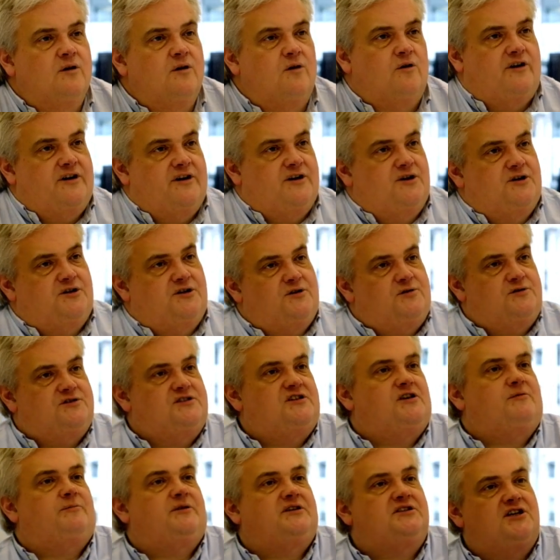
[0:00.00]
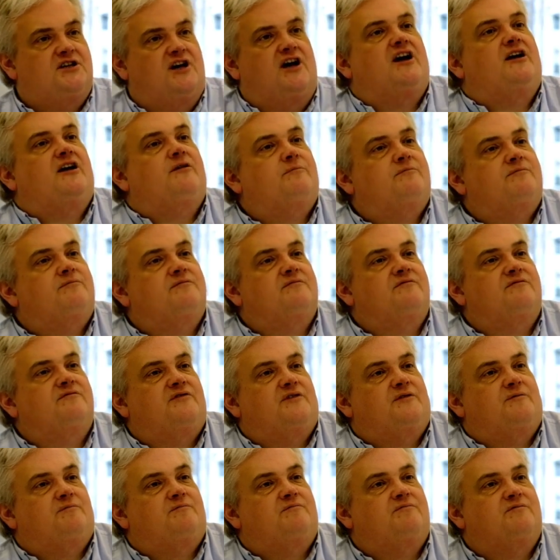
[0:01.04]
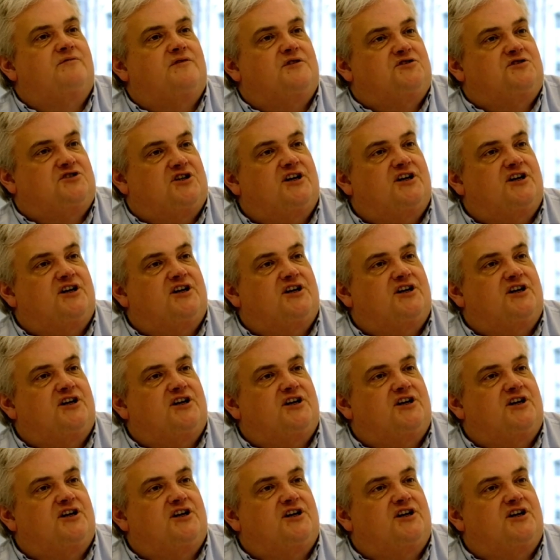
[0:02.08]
Or it could also be time for the journey.